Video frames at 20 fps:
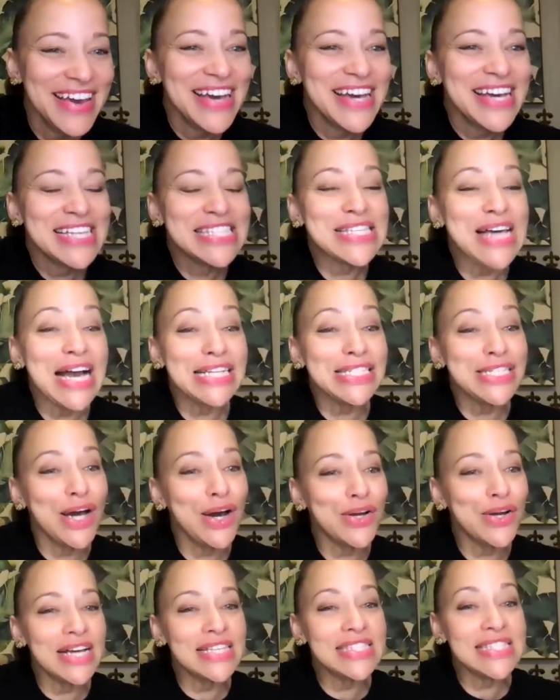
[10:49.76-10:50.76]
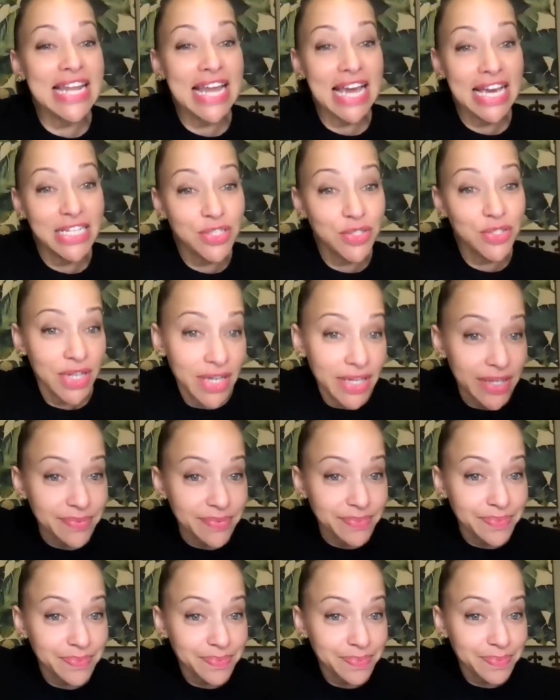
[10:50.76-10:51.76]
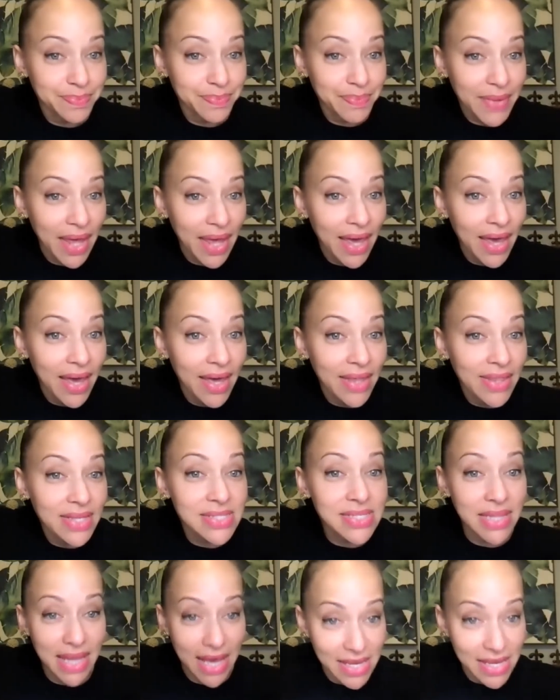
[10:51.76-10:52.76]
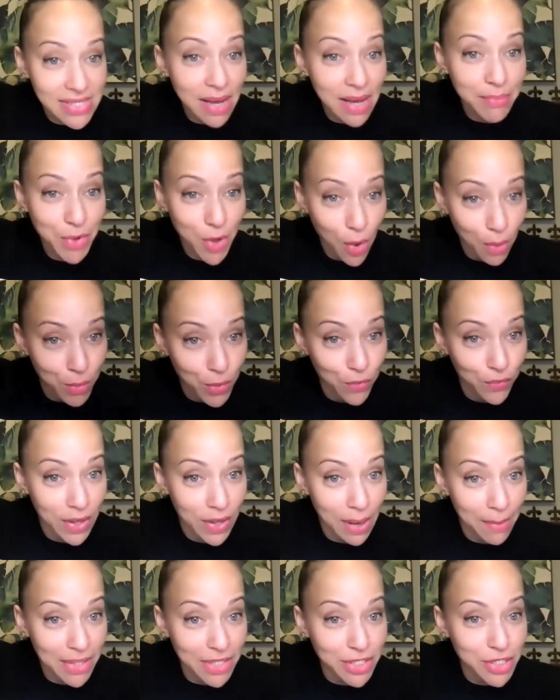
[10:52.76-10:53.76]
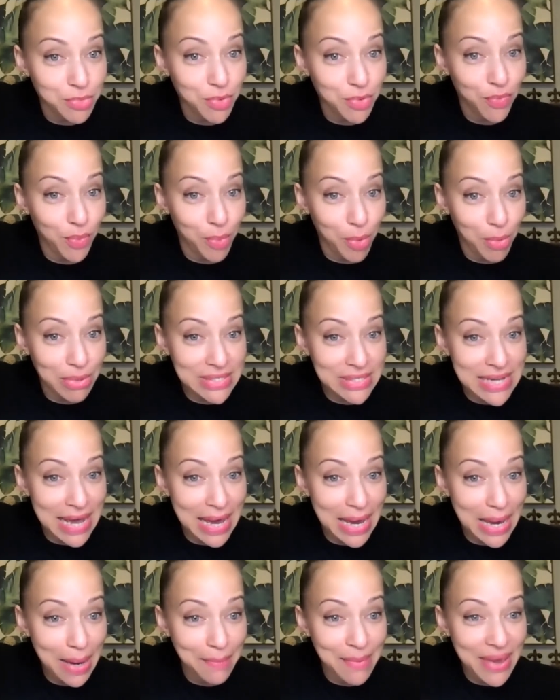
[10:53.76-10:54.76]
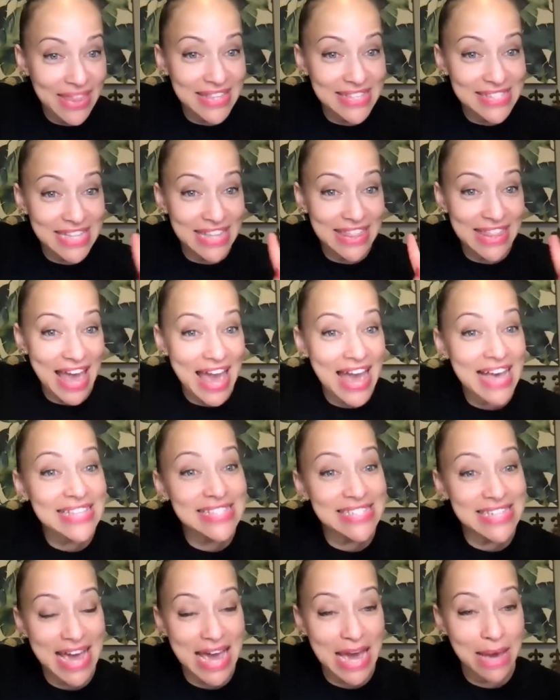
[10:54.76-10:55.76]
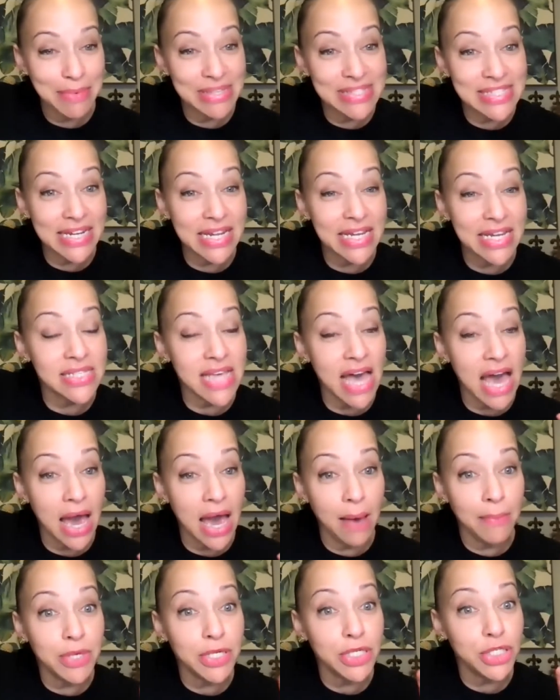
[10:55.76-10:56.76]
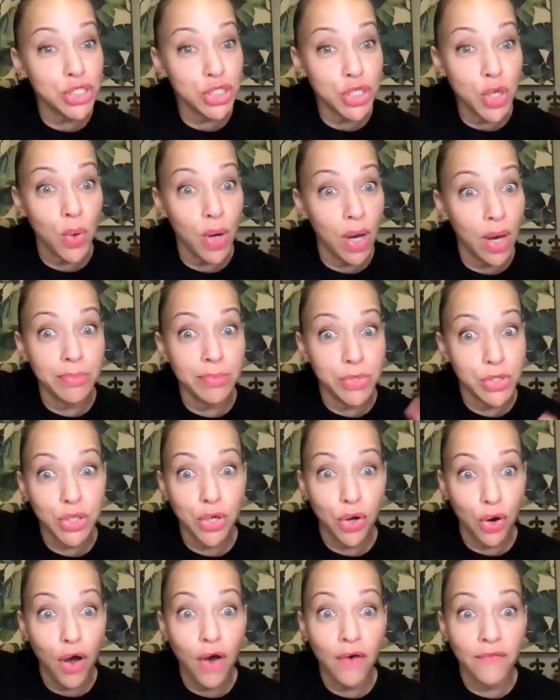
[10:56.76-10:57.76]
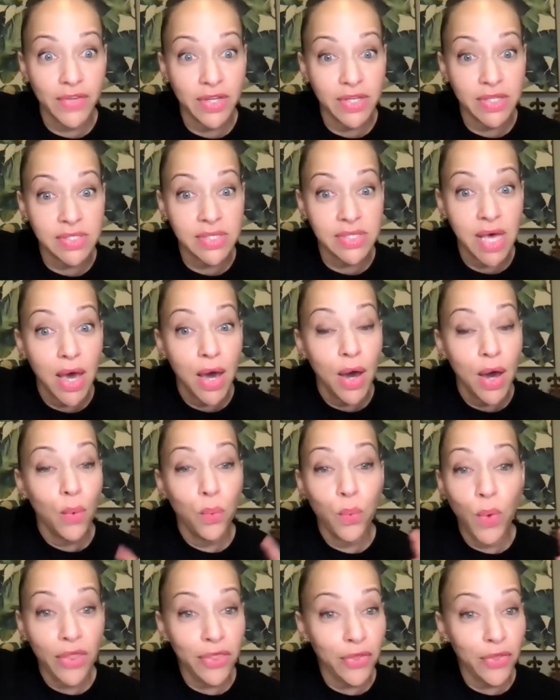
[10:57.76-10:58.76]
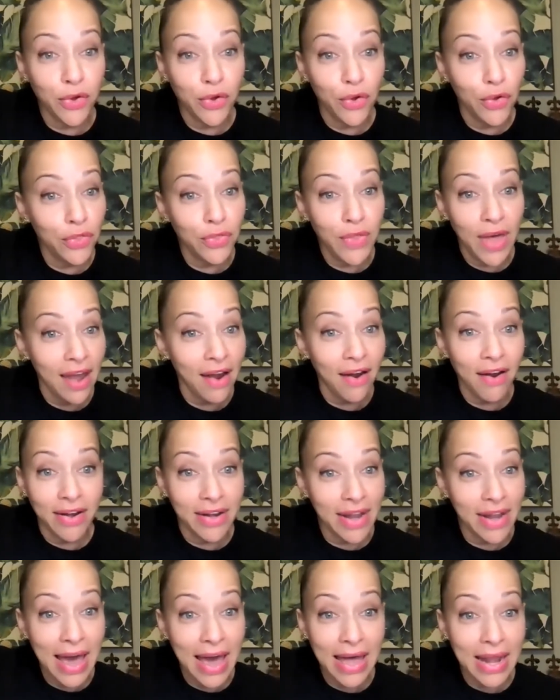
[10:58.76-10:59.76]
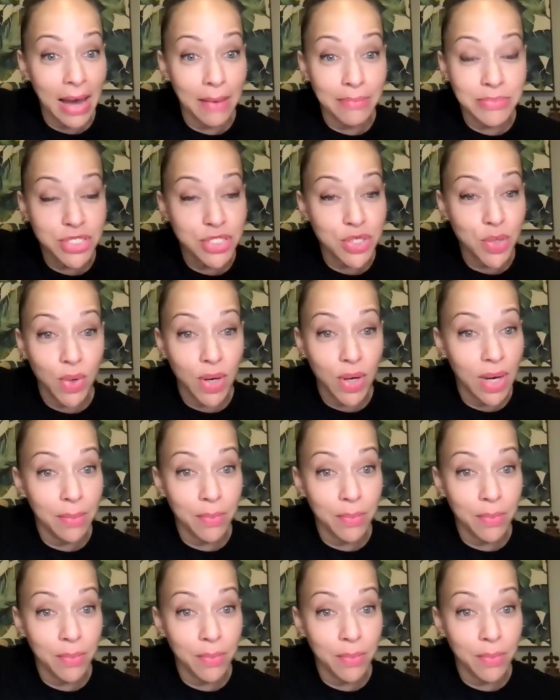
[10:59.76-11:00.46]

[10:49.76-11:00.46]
So I told her, I said, Adrienne, this is the last time you're going to move it. I'm gonna let you move it one more time. And this is the last time. I said, because I'm going to show up to your office. Whether you're there or not, I'm show up,